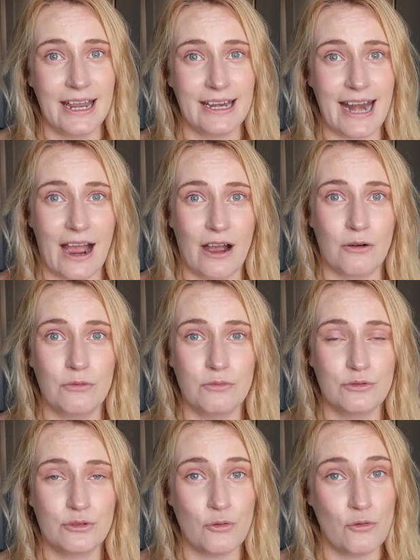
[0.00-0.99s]
Now,
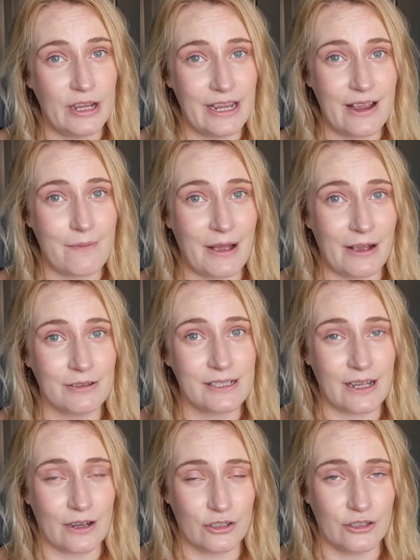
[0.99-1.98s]
talking about
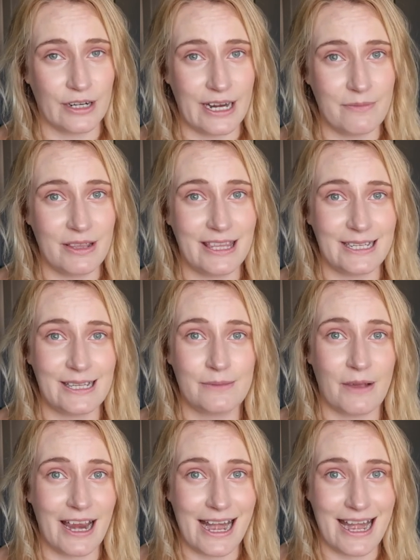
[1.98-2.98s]
sun cream, this is
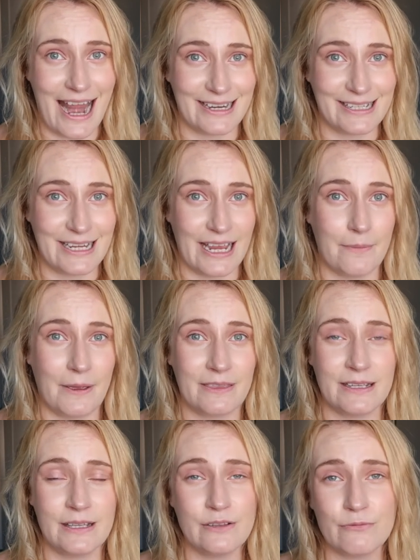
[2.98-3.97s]
my next tip. And
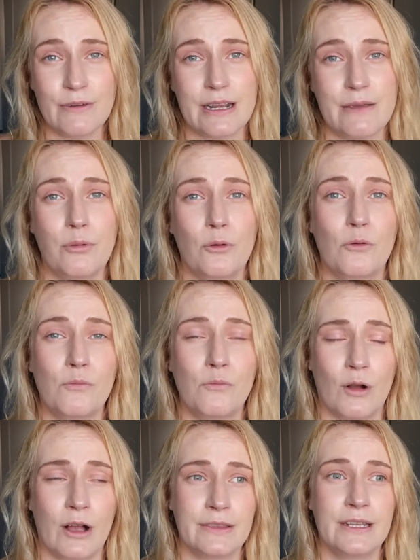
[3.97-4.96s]
this is a really
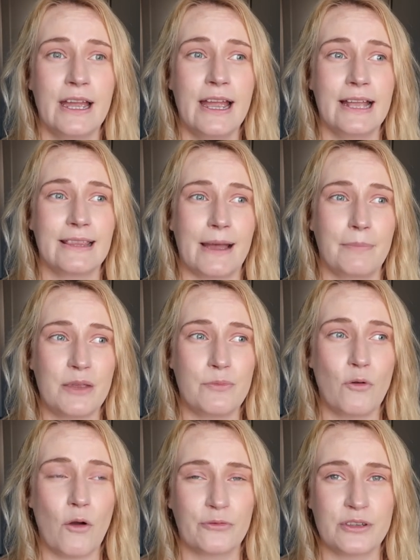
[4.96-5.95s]
important one that
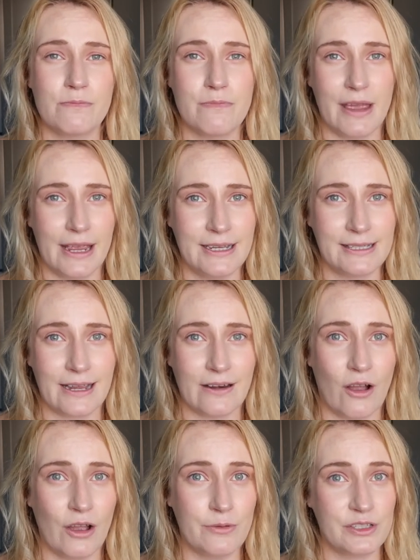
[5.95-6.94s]
people often miss and
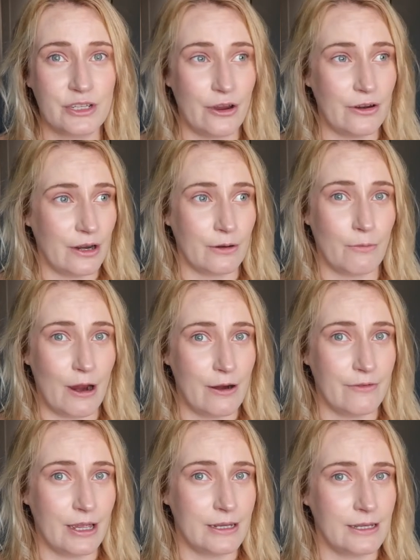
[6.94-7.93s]
I was totally unaware
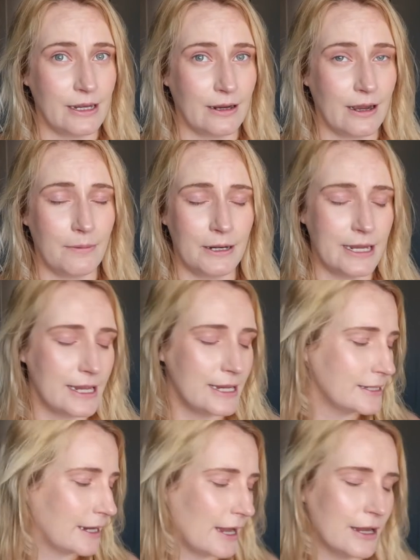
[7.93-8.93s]
of it until a couple of
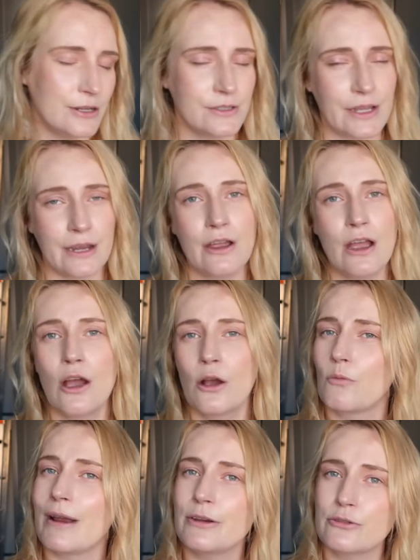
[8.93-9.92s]
years ago. So
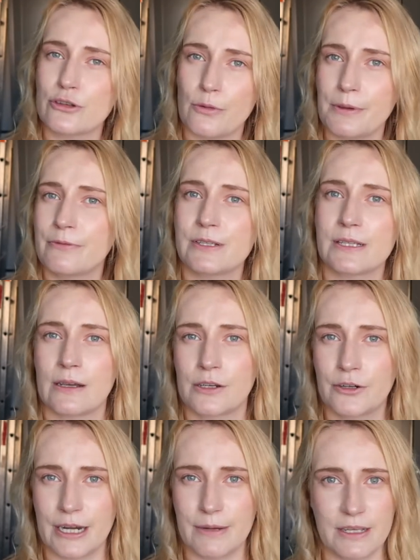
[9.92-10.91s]
when you're shopping for sun
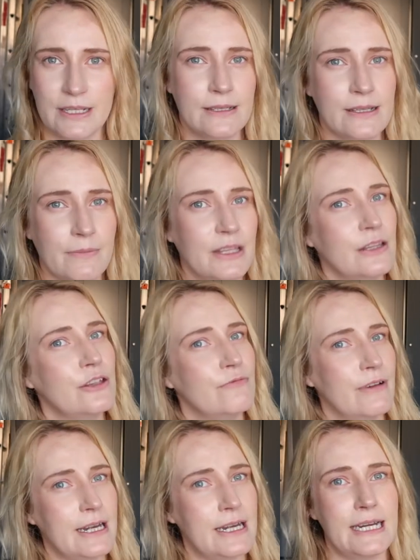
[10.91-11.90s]
cream, this is something that you
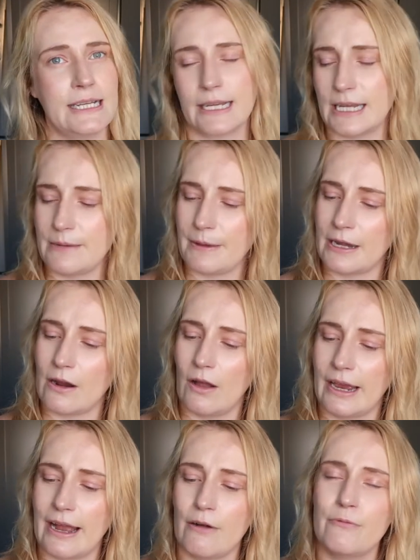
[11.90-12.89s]
really need to keep an
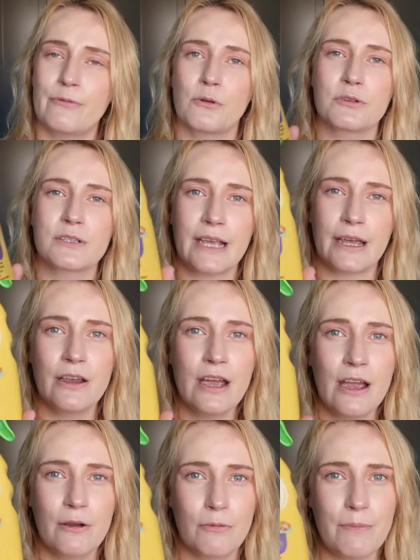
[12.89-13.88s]
eye out for. So
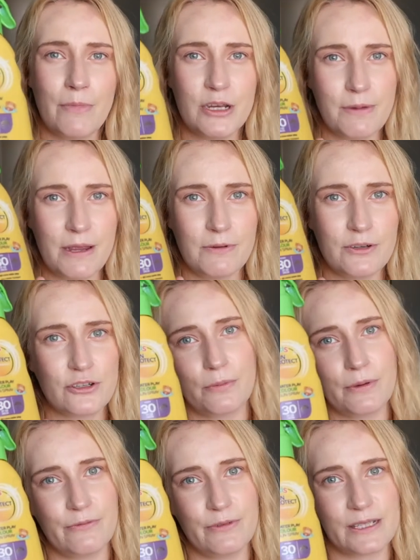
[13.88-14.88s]
when most people are
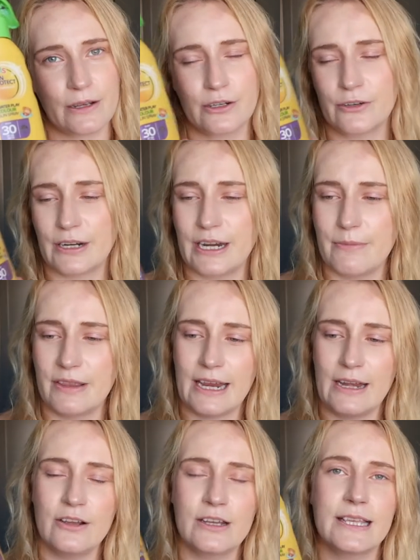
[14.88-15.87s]
shopping for sun cream,
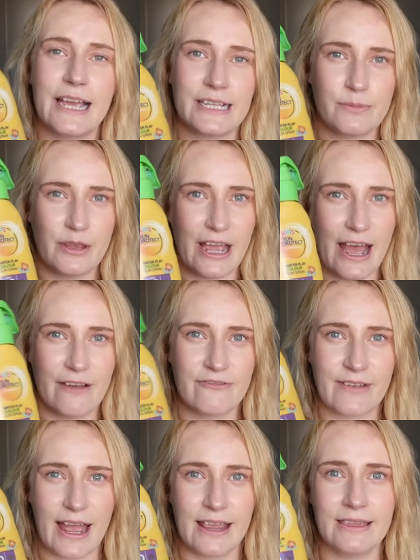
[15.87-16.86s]
they look at the SPF
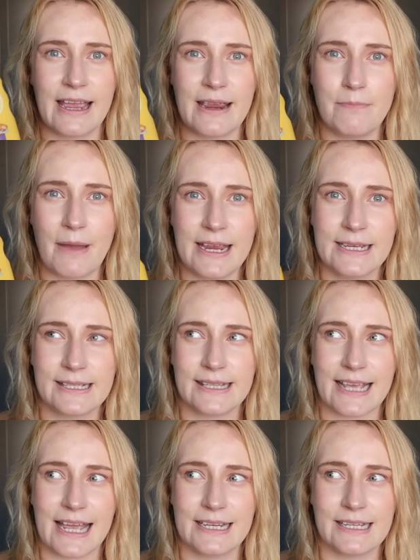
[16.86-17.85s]
and they base
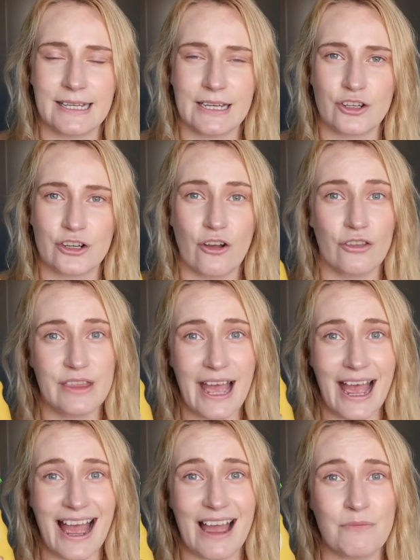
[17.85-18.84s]
their decision on
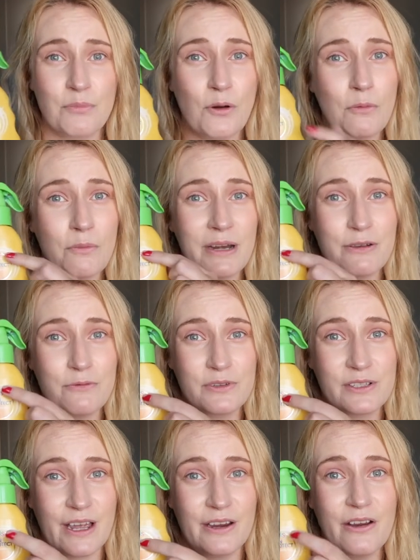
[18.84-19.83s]
that and probably
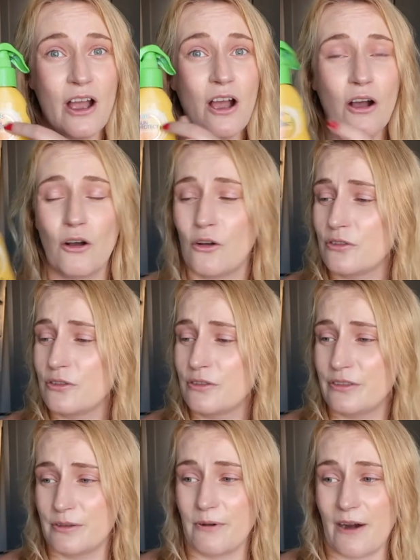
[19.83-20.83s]
also
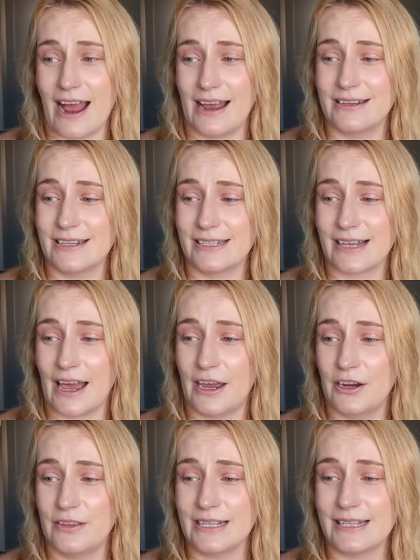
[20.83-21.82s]
on the brand.
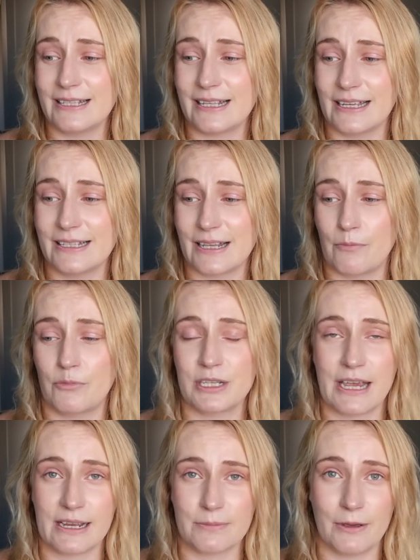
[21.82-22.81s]
So this is a Sun
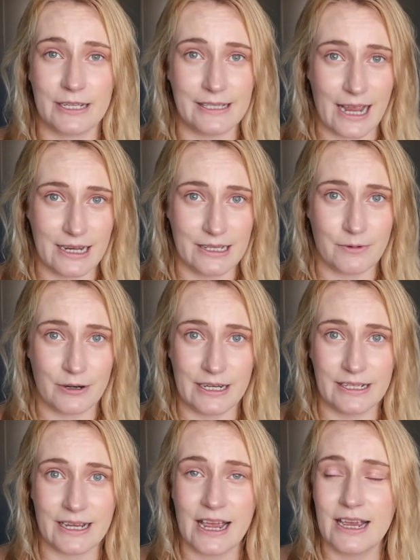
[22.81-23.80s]
Protect by
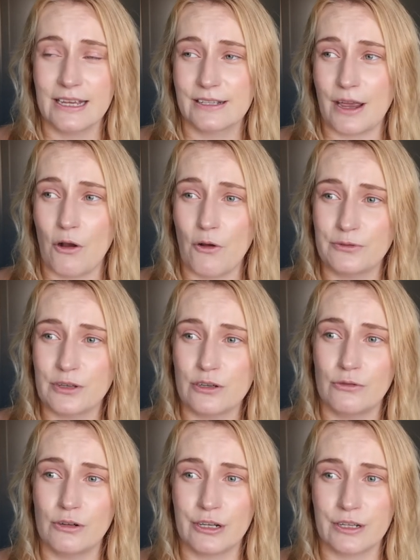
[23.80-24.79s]
Sainsbury's. So often
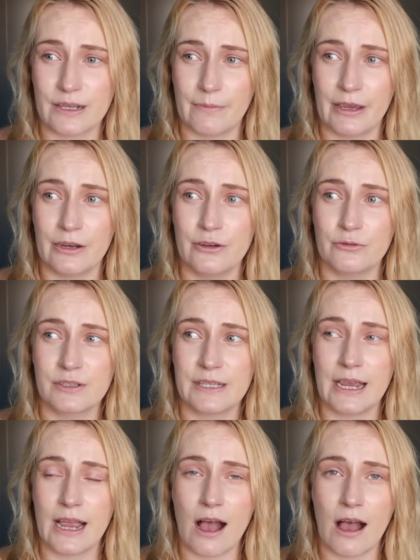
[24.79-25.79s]
you'll look at something and you'll
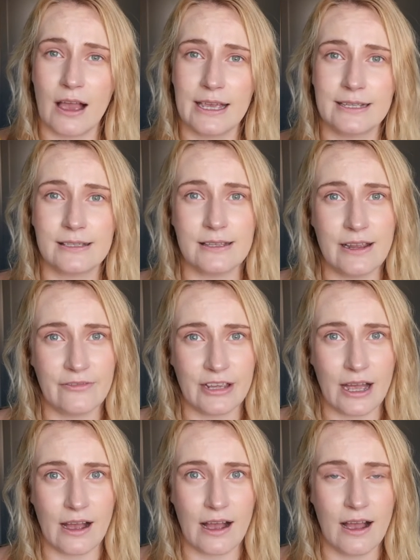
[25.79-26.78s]
see, ah, it's
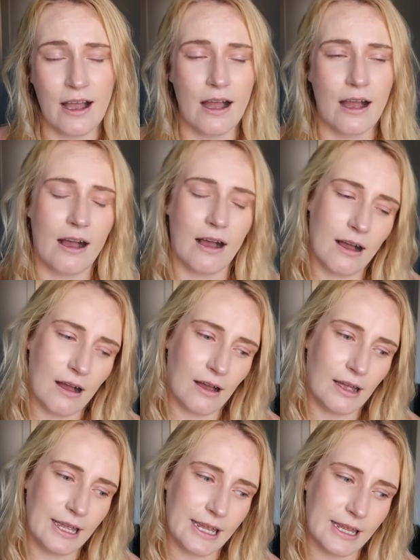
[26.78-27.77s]
Nivea
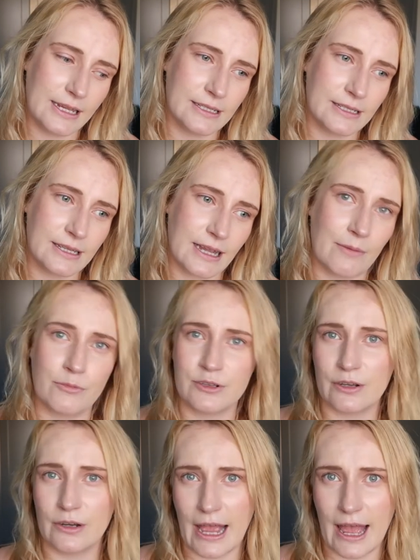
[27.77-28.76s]
are its Ambre
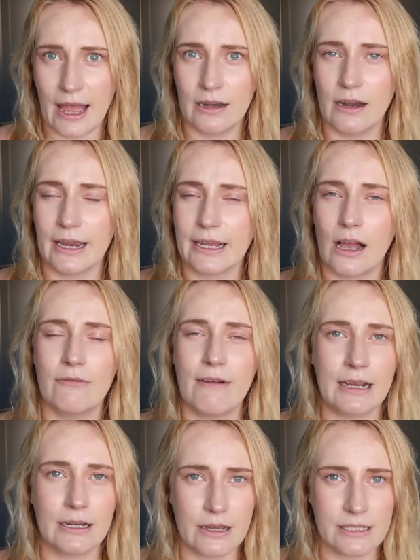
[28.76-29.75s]
Solaire. Like, I
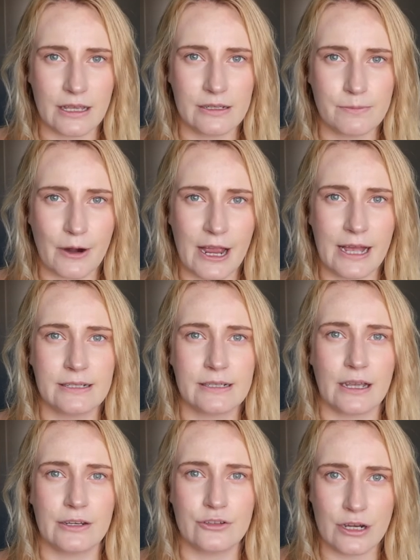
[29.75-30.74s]
recognise those brands,
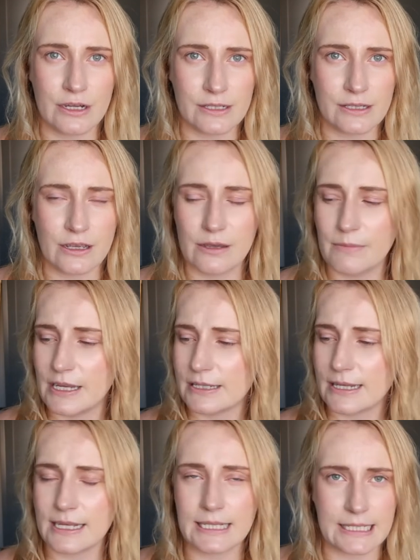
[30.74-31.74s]
I trust them, it
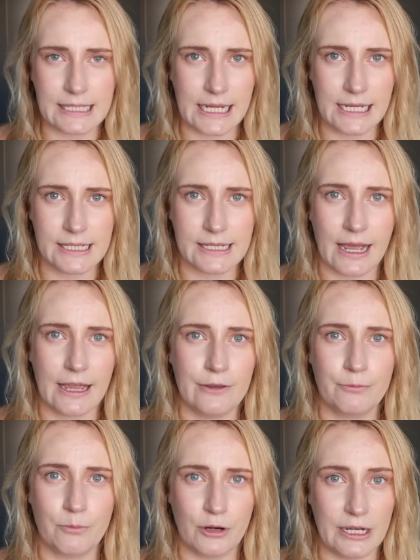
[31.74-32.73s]
says it's kids
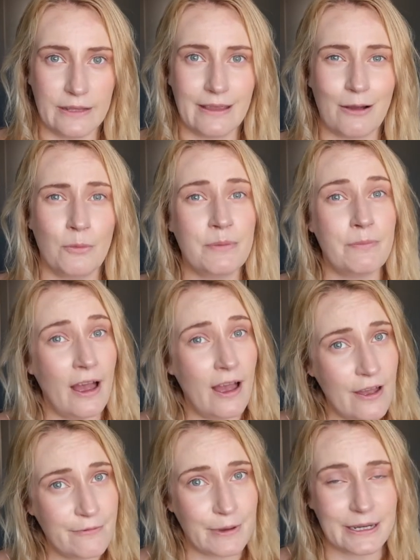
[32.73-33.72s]
safe, brilliant, that will be
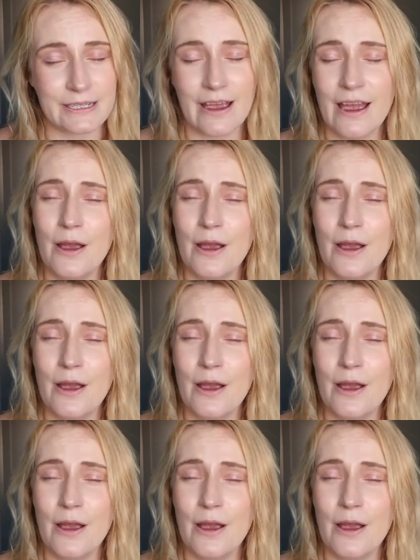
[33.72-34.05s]
perfect.